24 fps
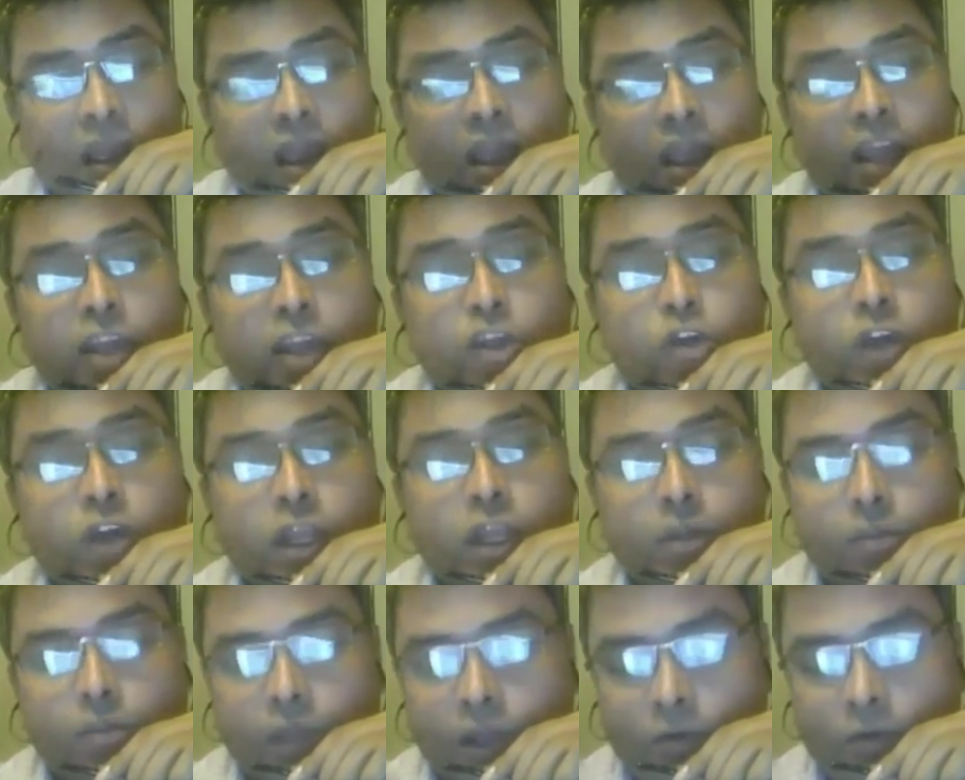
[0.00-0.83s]
and you
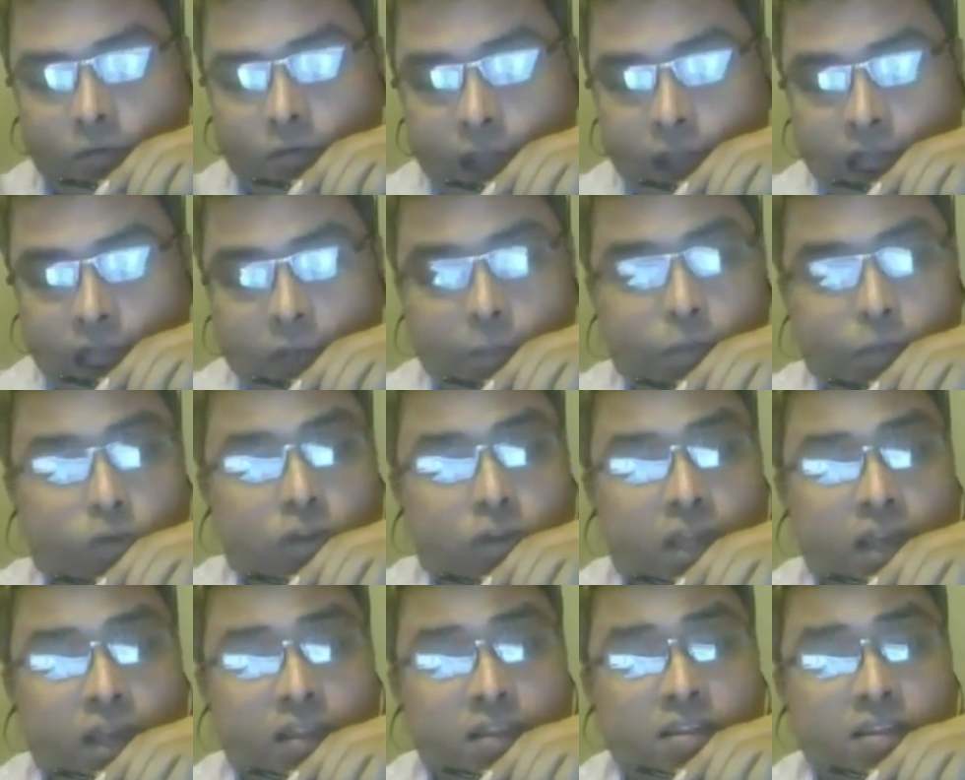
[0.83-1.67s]
can be of help to
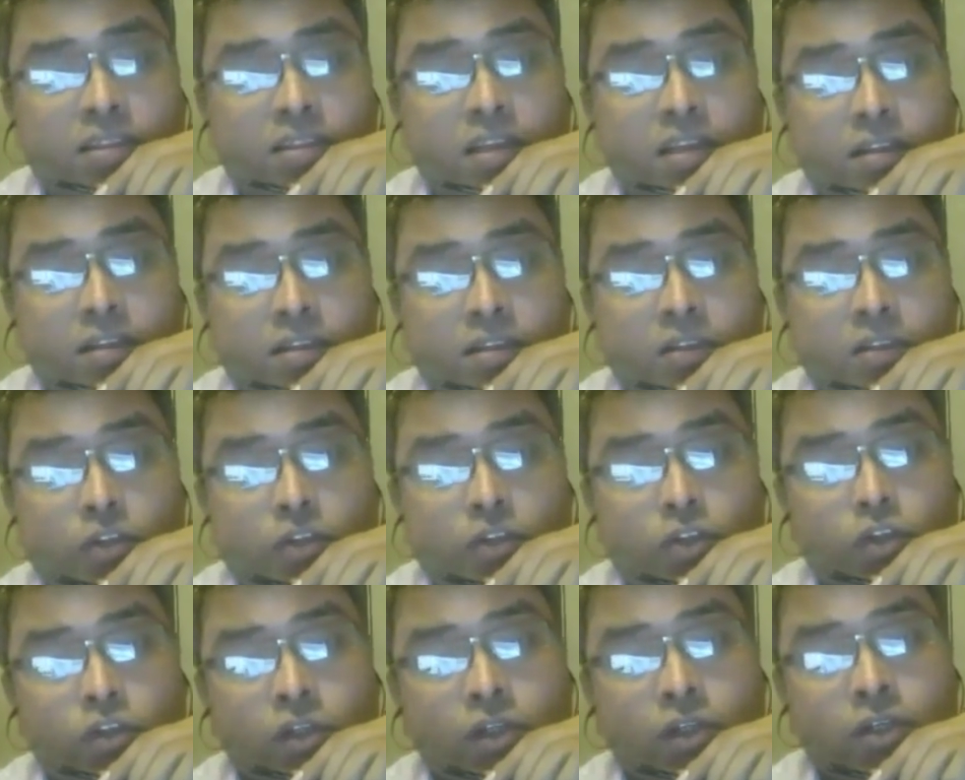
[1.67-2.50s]
the others also,
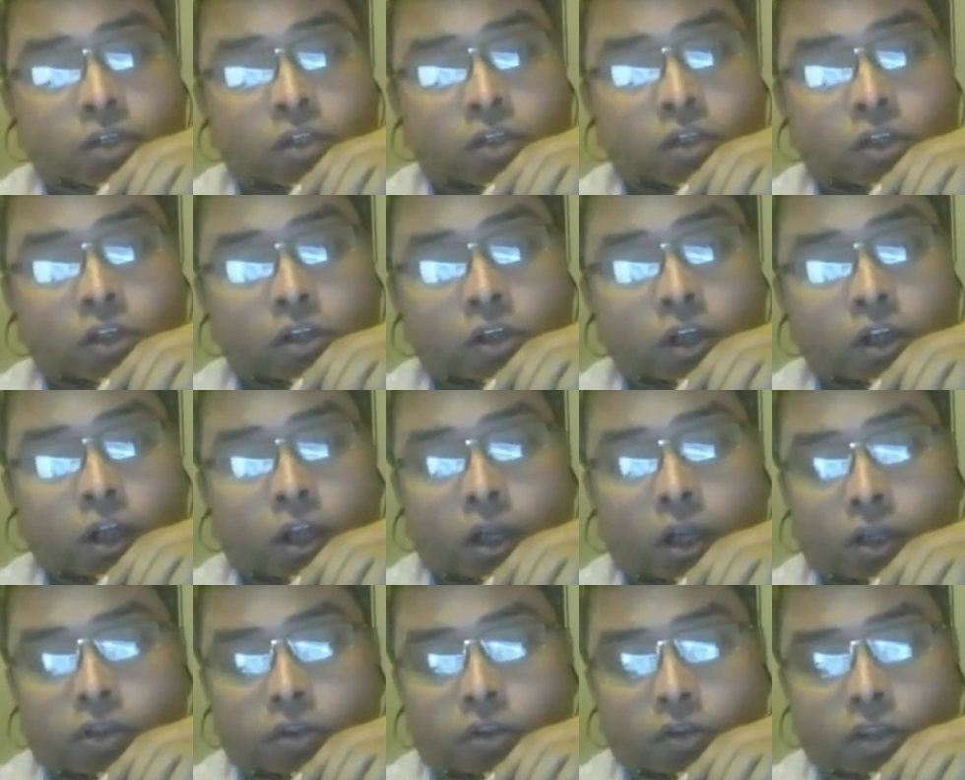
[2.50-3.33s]
so that
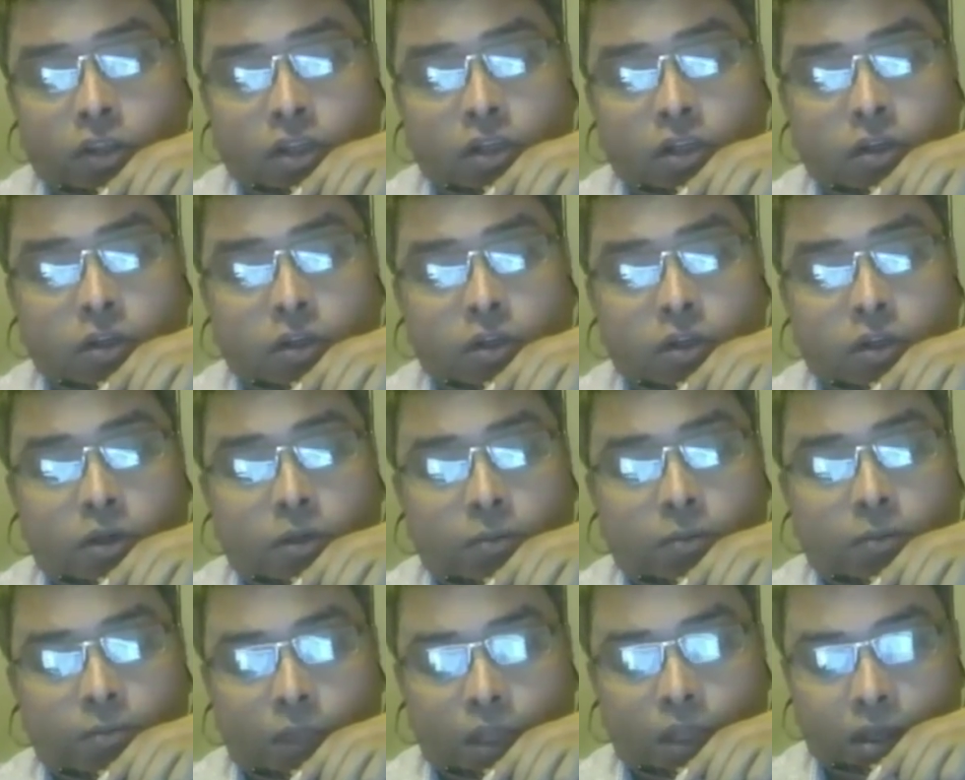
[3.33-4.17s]

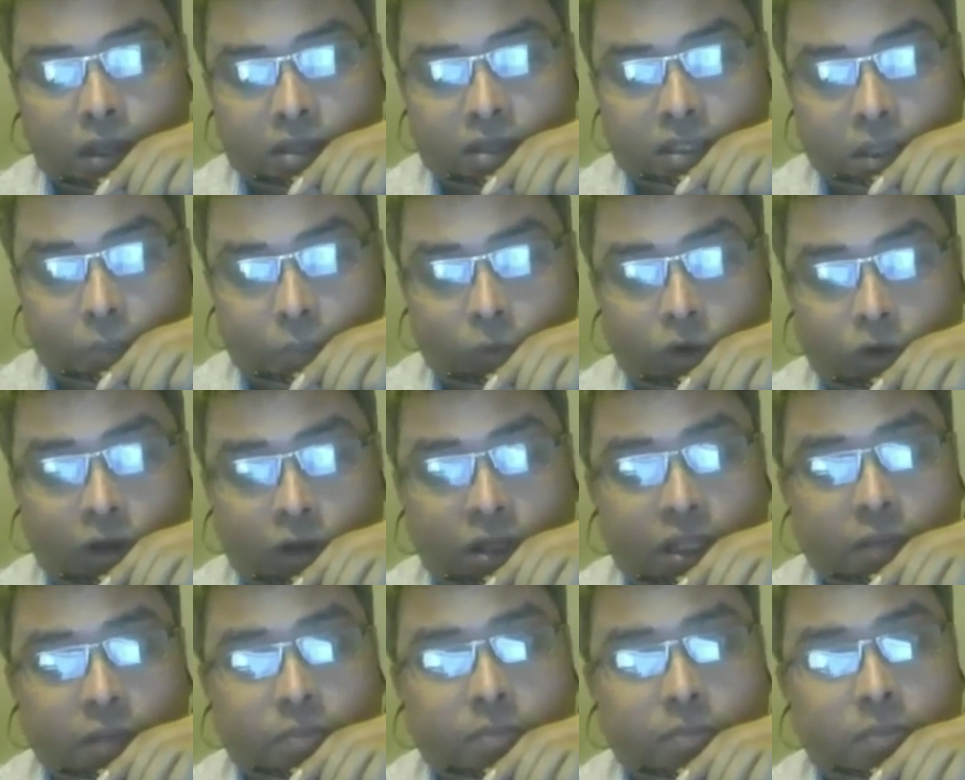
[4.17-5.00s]
the support
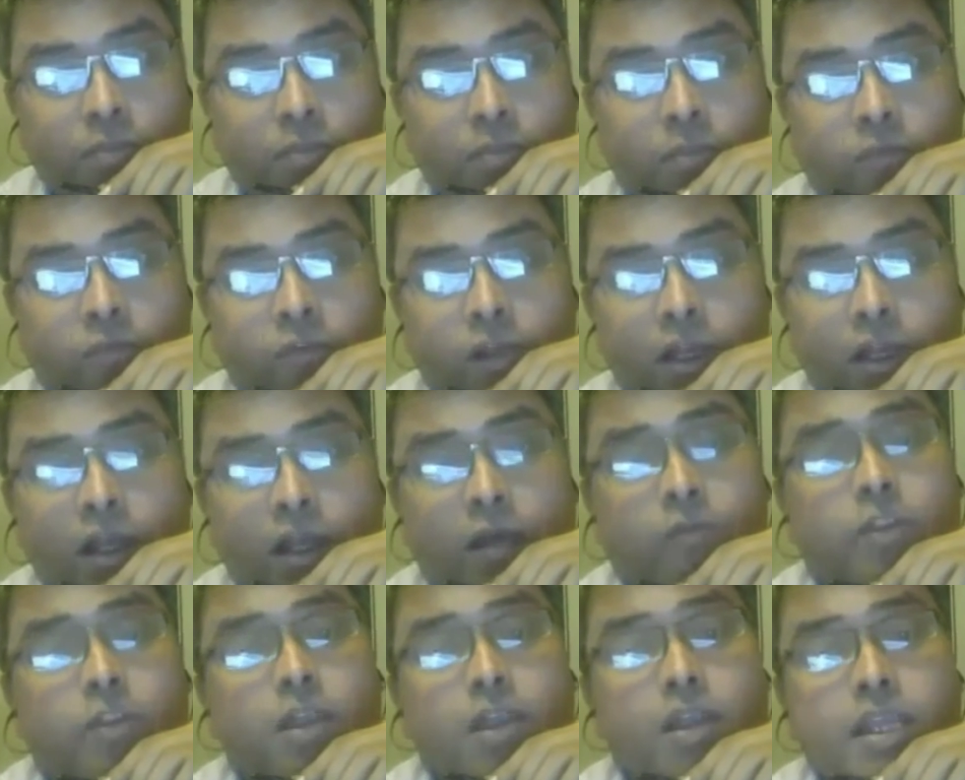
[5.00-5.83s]
team will
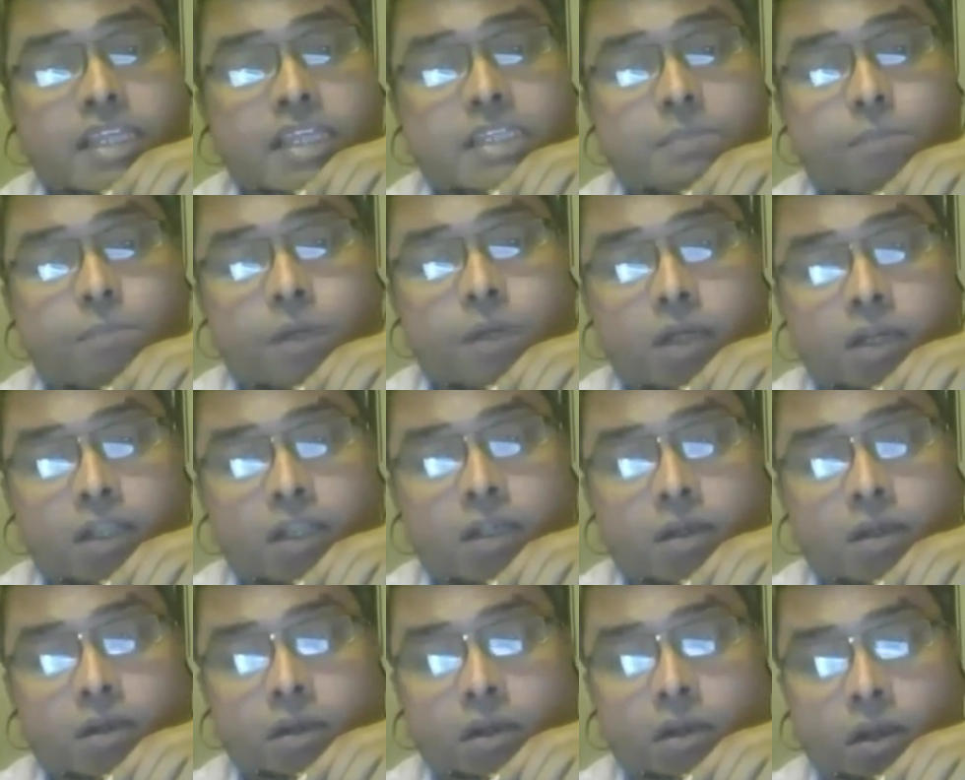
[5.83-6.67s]
have the less
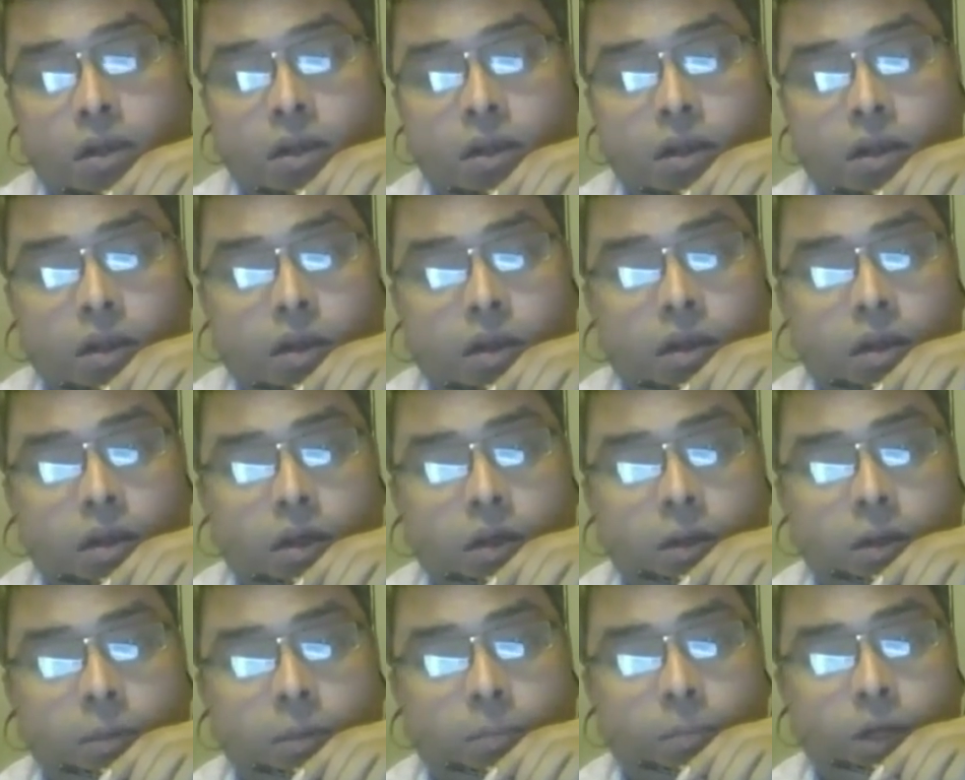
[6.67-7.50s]
burden
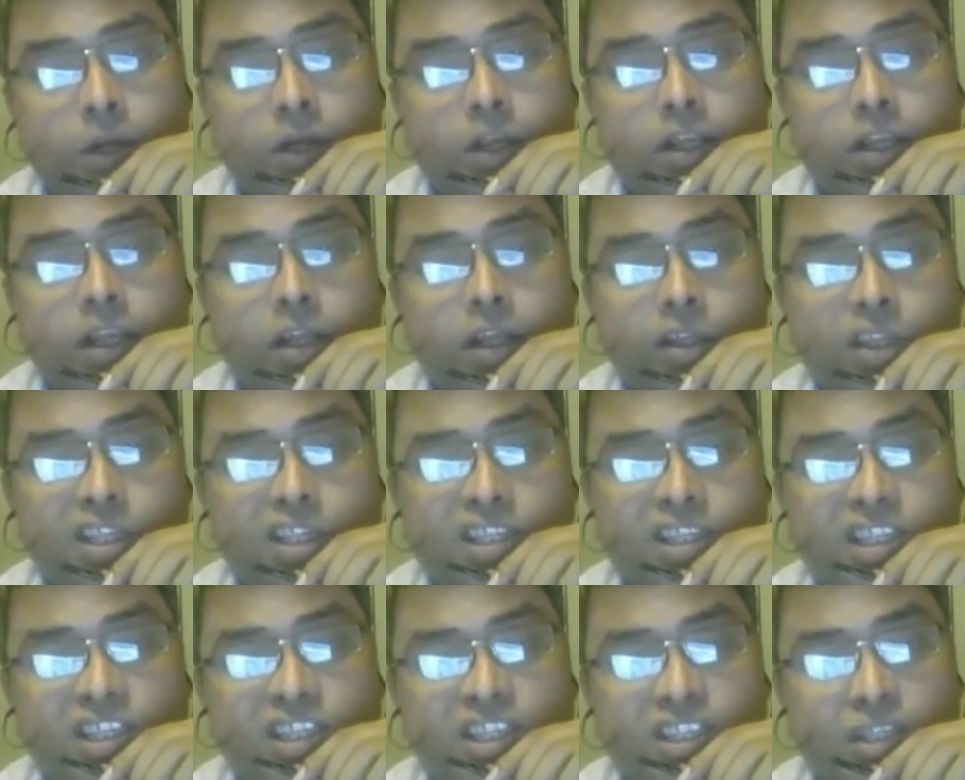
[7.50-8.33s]
on the
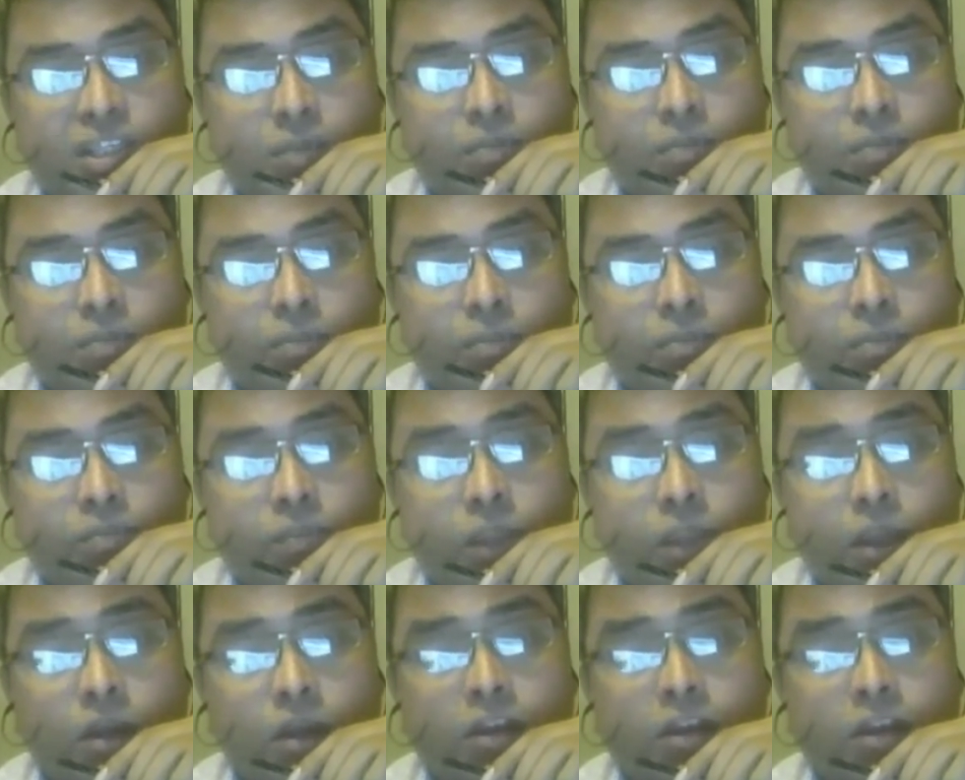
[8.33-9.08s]
system,